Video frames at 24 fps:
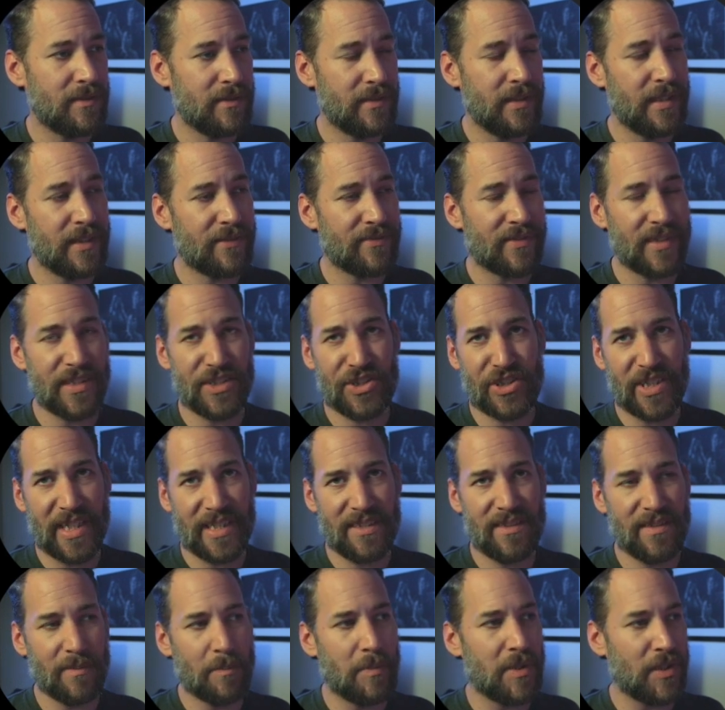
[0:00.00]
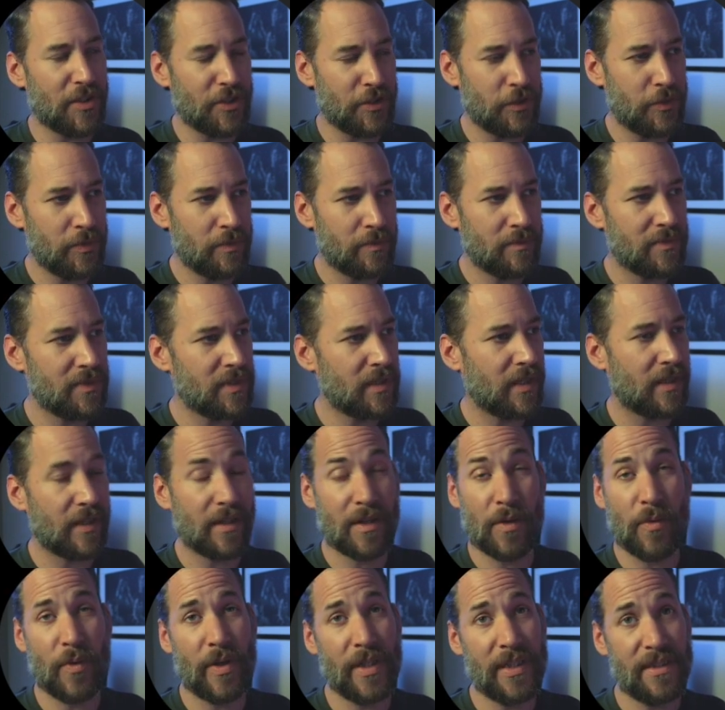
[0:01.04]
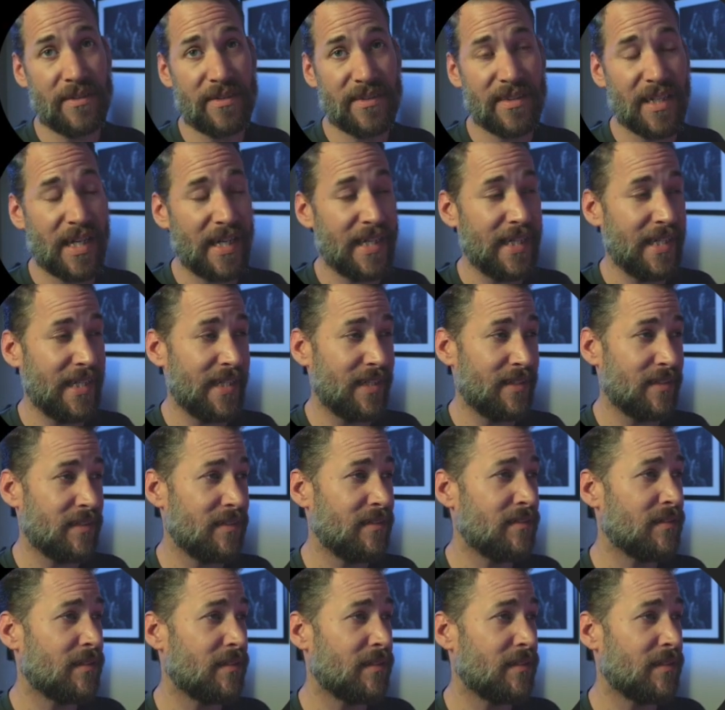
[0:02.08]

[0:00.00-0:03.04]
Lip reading: different shades of blue, turquoise, cyan, all